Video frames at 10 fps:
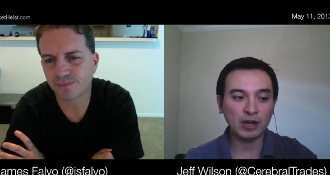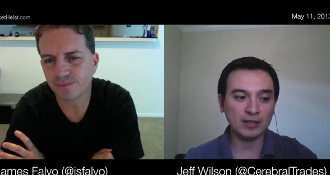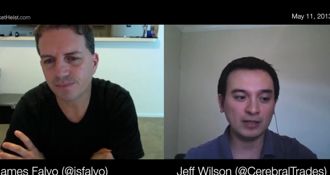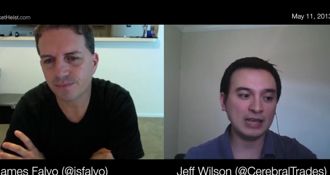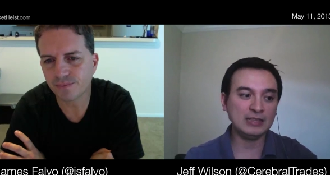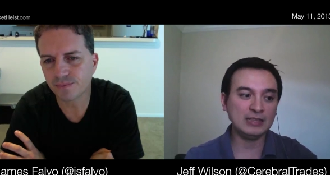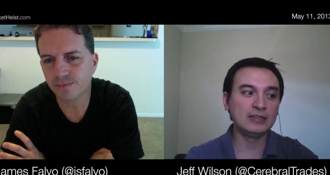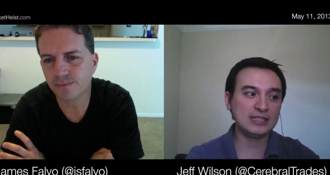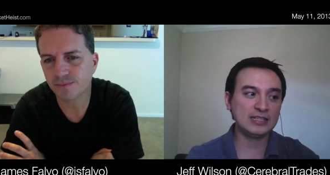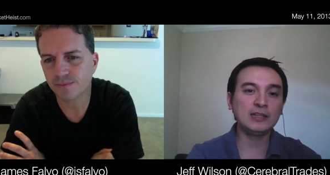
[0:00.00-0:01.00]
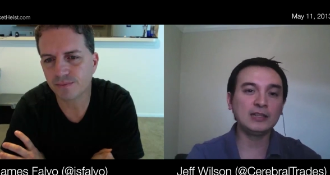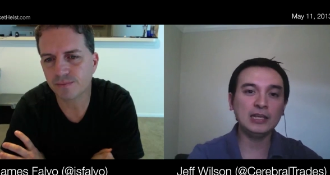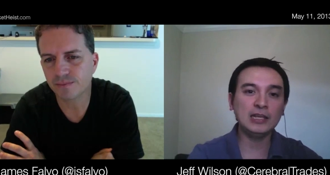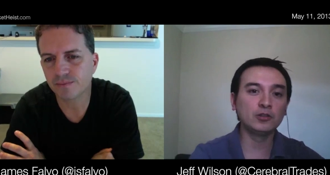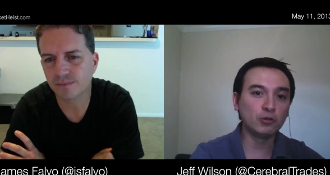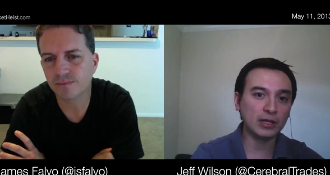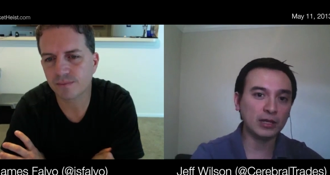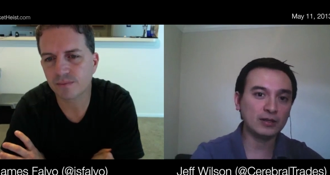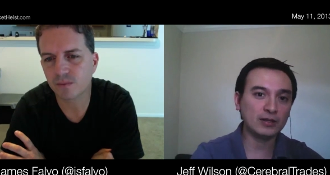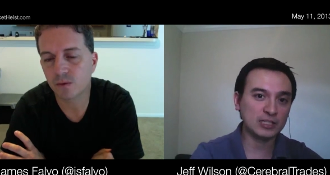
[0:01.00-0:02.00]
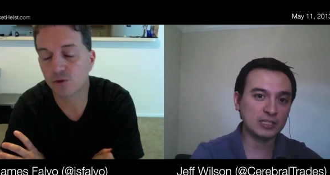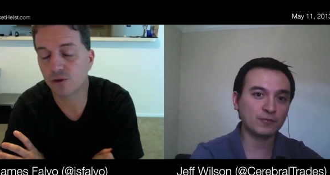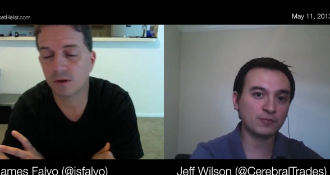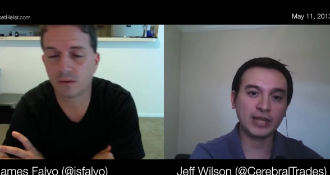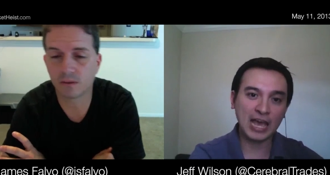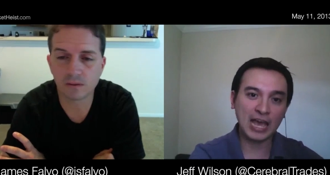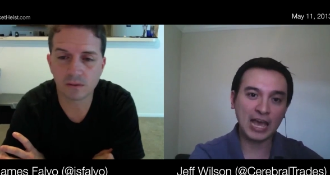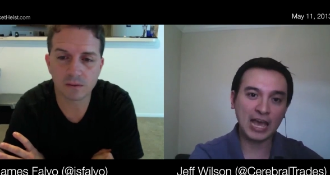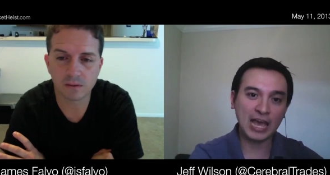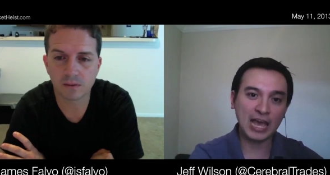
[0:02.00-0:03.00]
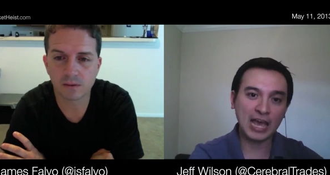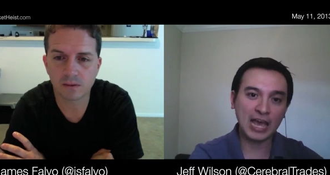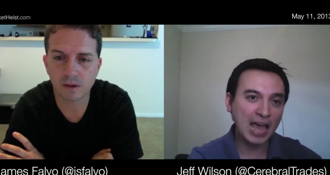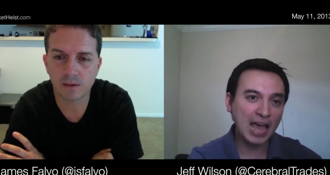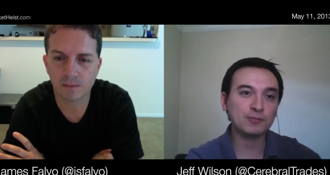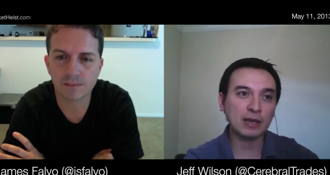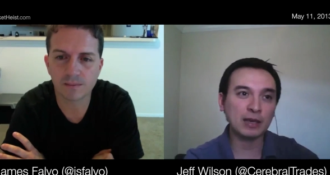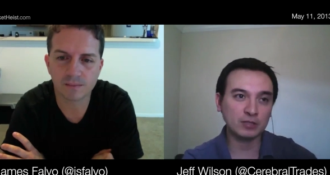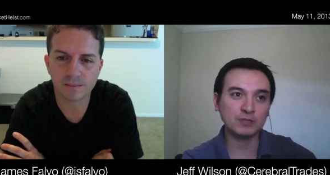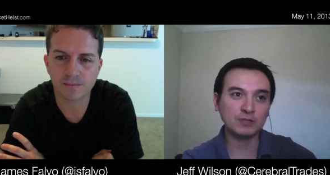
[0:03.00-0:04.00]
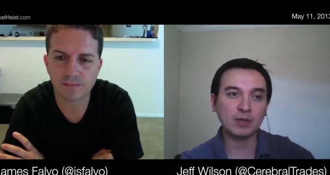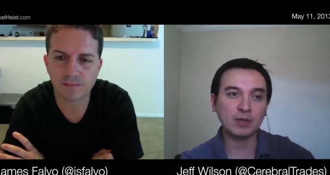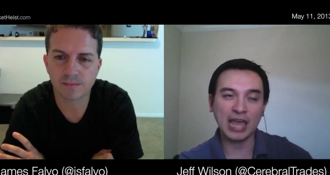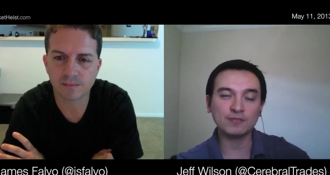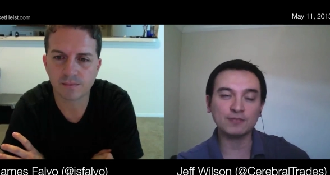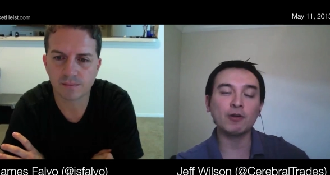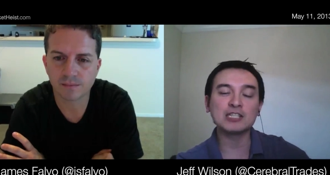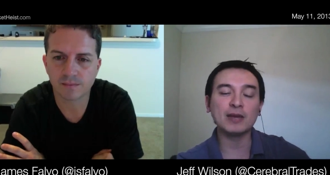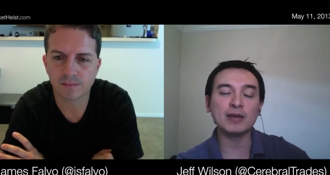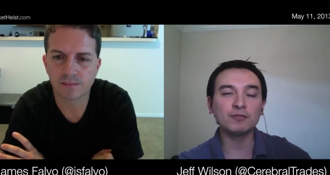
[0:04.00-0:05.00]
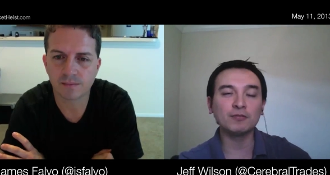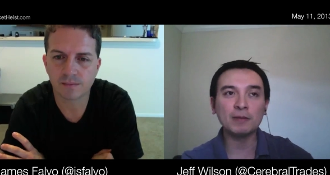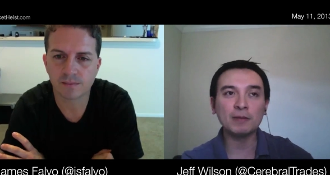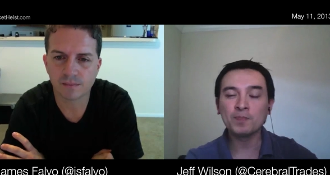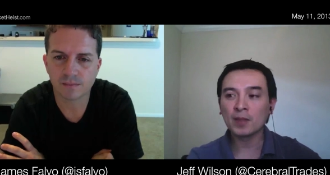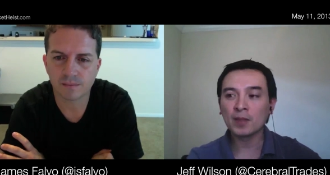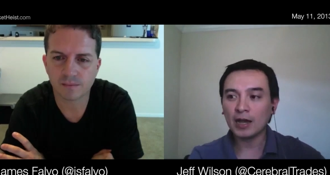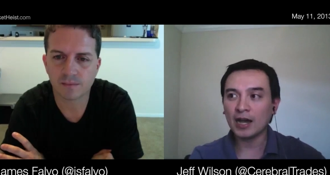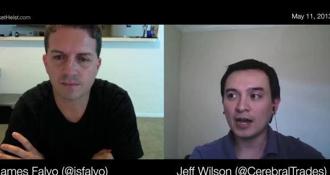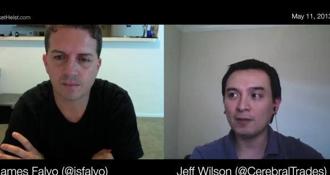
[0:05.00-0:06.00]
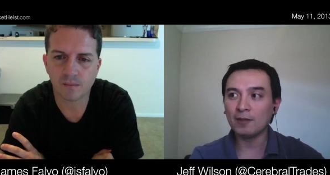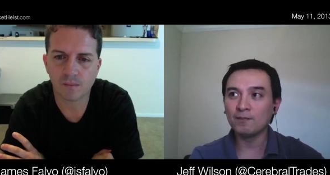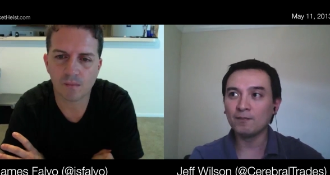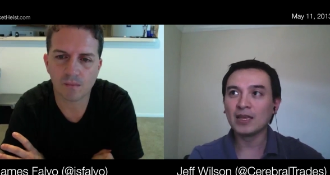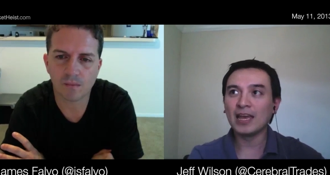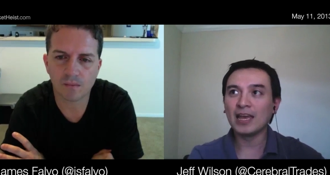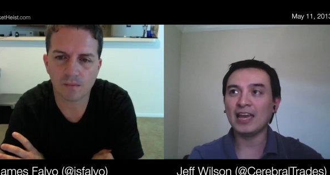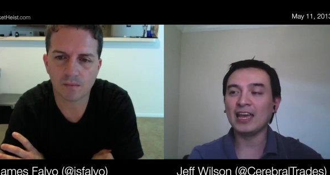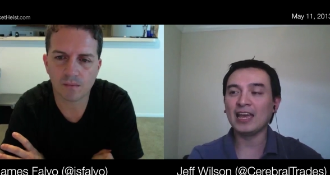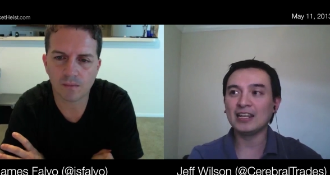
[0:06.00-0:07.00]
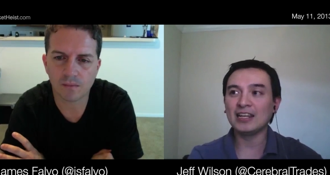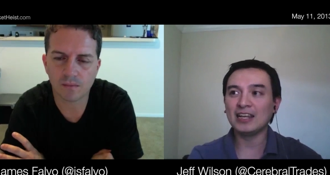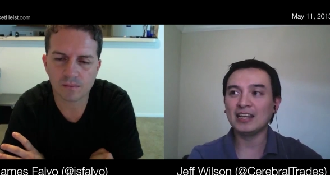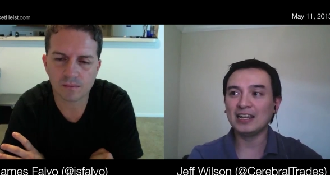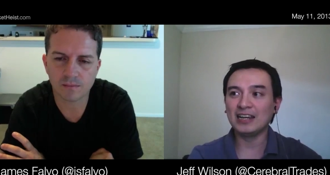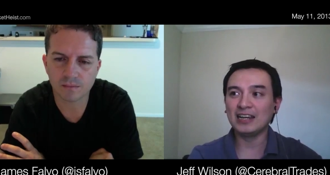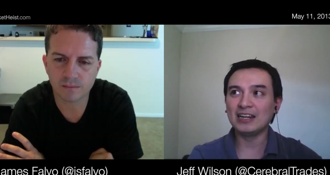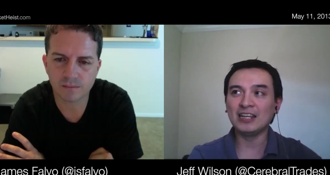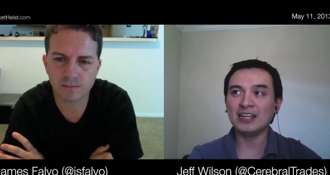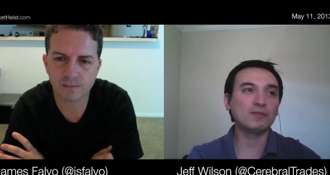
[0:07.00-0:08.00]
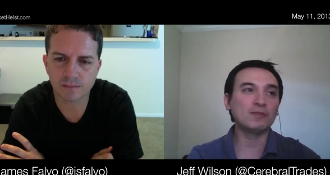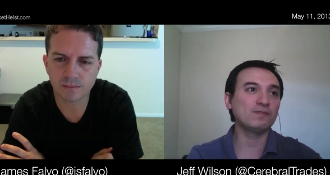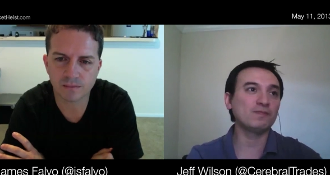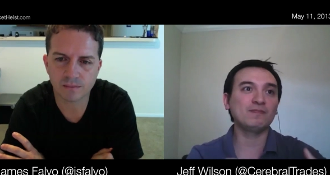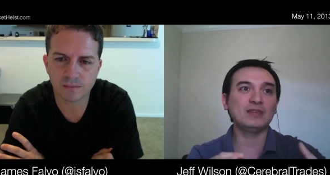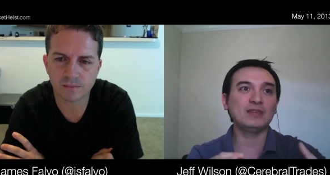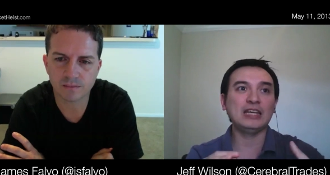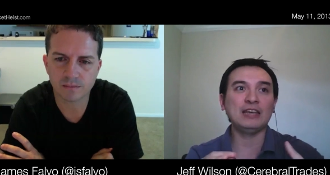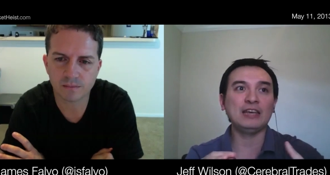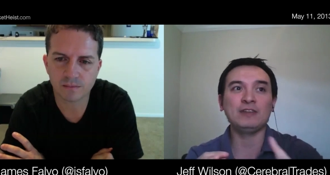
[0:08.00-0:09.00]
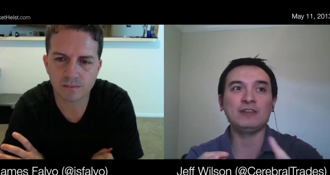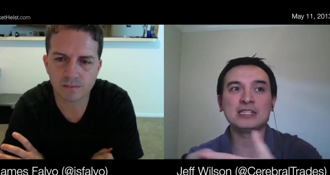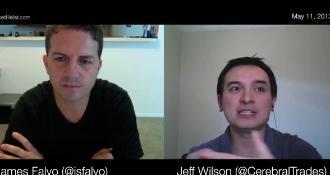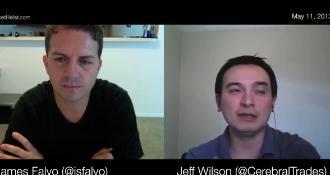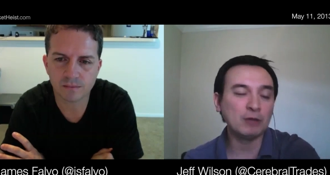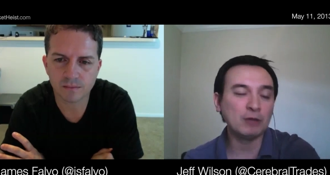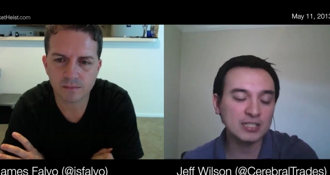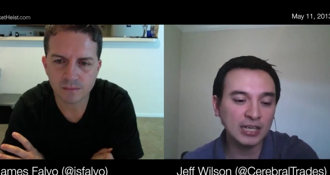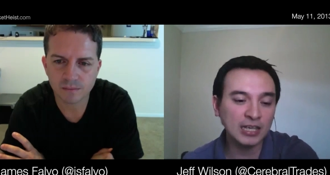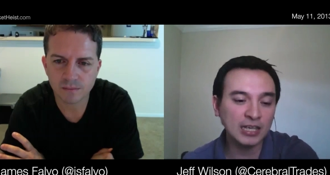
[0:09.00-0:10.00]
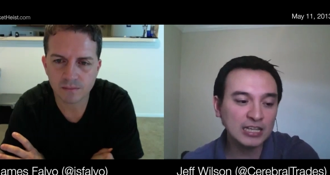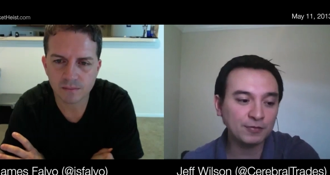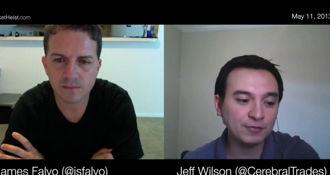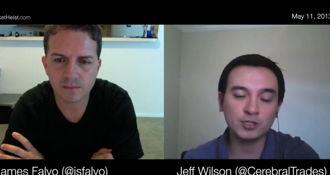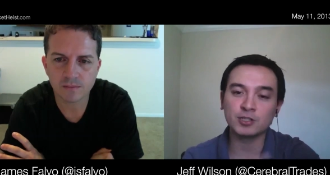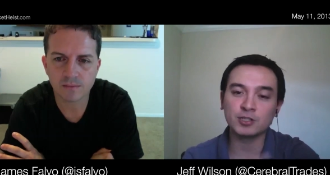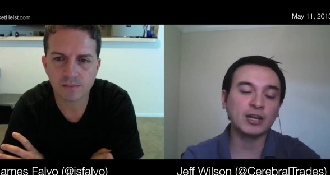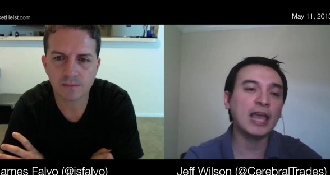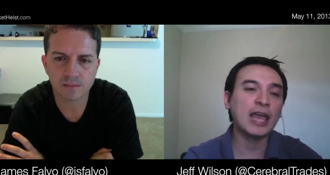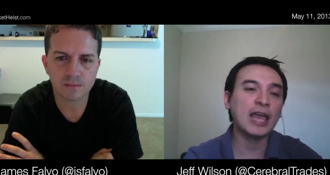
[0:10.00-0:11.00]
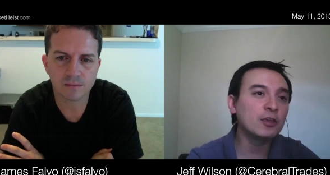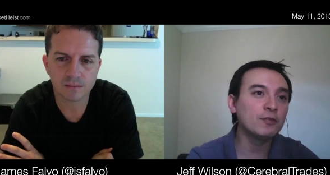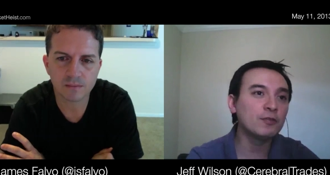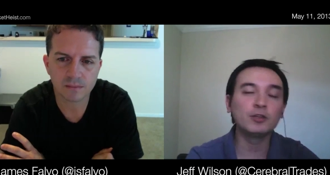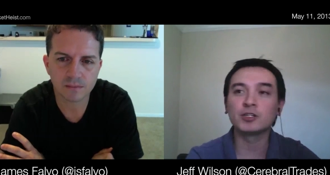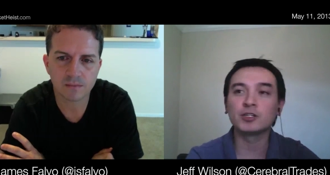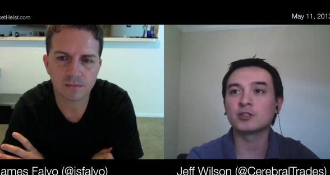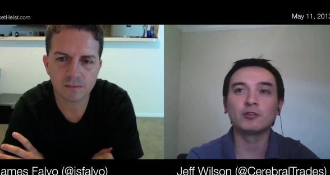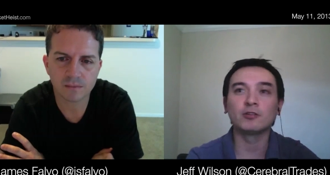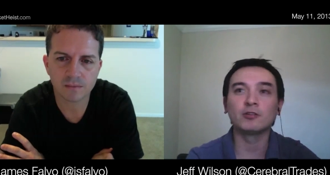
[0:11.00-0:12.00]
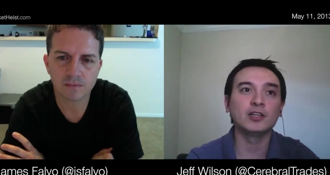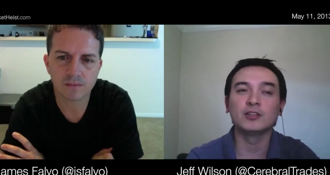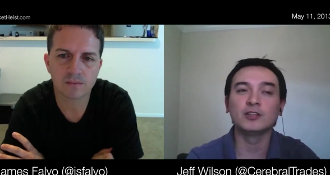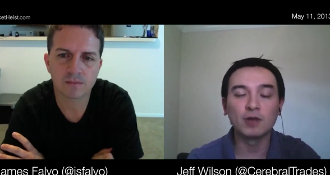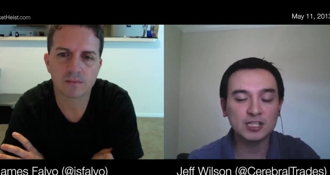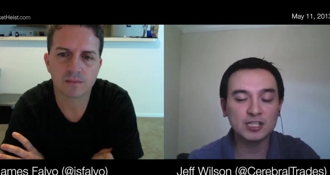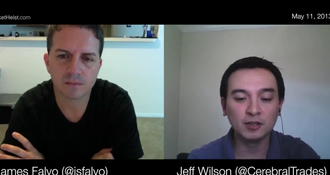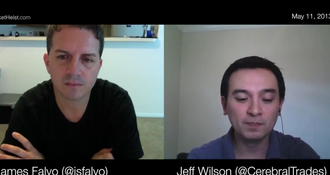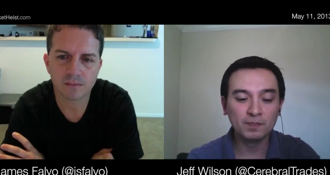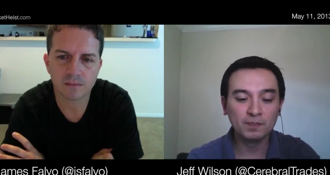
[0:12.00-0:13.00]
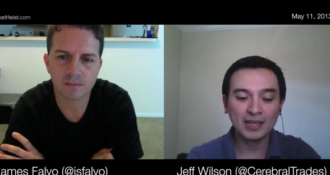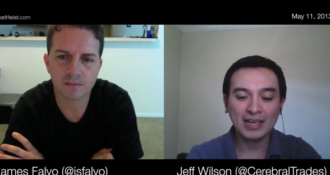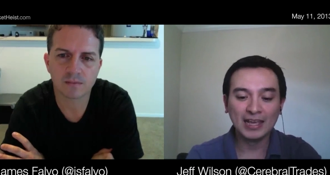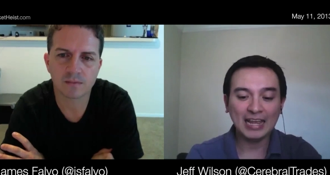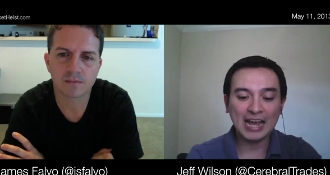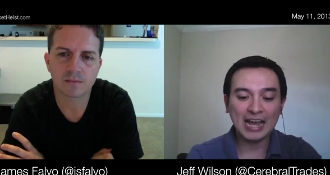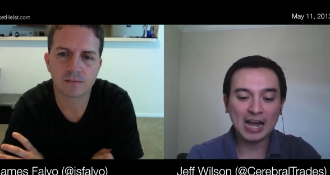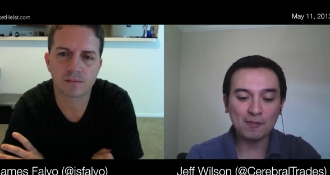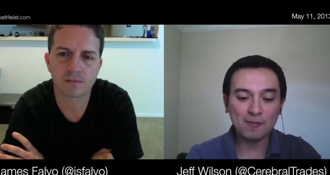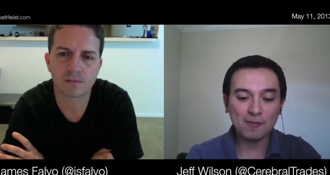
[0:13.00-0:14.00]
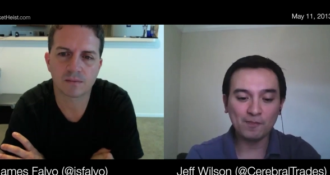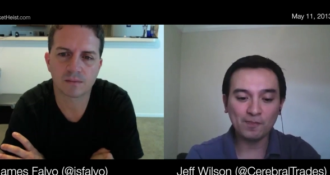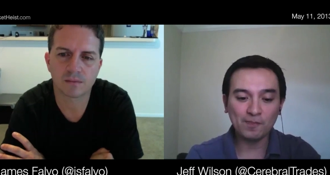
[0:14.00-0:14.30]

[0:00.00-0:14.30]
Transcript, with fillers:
Speaker 1: I, I still need to do it. Just for the cash flow aspect, just from the cash flow aspect of it, um, and you know, if it's whether it's the E S futures or the N Q futures or you know the Russell, um,